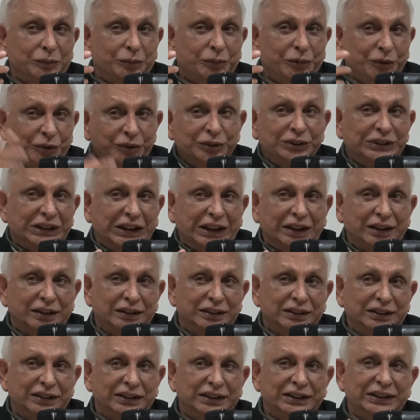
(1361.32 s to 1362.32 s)
Purusha
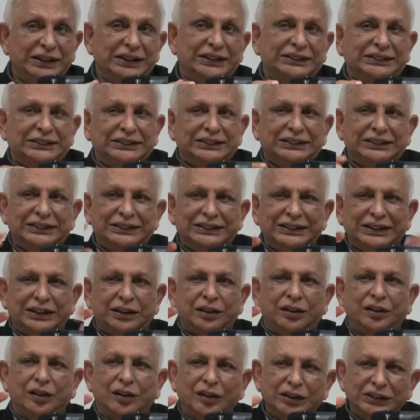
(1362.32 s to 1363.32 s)
is the
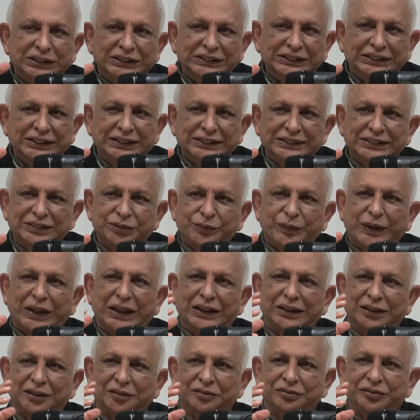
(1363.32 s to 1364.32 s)
conscious
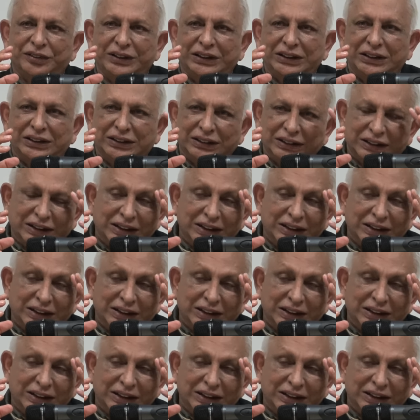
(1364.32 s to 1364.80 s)
part of it,